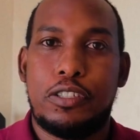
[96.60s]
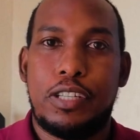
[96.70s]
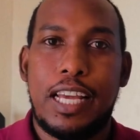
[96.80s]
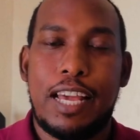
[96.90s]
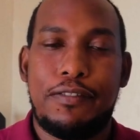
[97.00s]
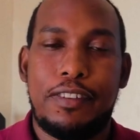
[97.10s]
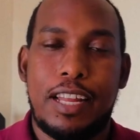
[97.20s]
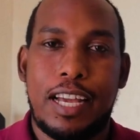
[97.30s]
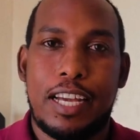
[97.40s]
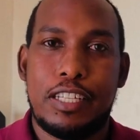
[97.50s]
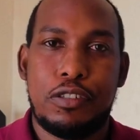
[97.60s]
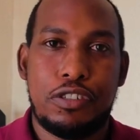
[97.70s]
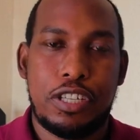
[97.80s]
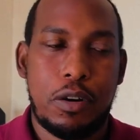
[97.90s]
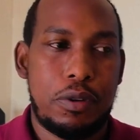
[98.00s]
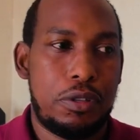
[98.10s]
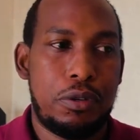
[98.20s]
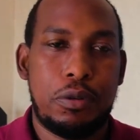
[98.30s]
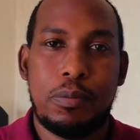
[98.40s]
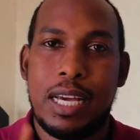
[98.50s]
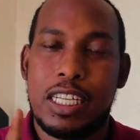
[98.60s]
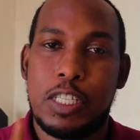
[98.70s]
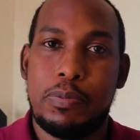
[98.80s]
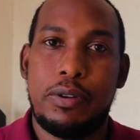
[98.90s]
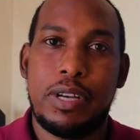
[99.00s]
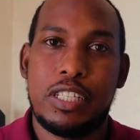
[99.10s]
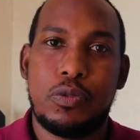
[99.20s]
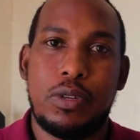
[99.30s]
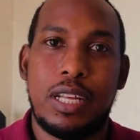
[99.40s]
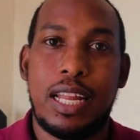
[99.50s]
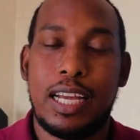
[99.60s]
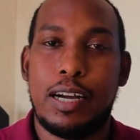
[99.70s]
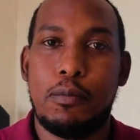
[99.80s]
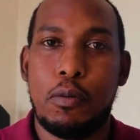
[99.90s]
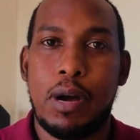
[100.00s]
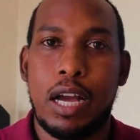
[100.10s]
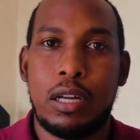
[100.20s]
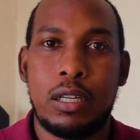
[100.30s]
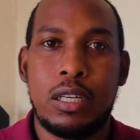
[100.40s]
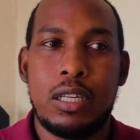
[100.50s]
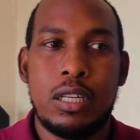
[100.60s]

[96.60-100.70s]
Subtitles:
Today I feel like I need to share with you my experience with the Lyca Mobile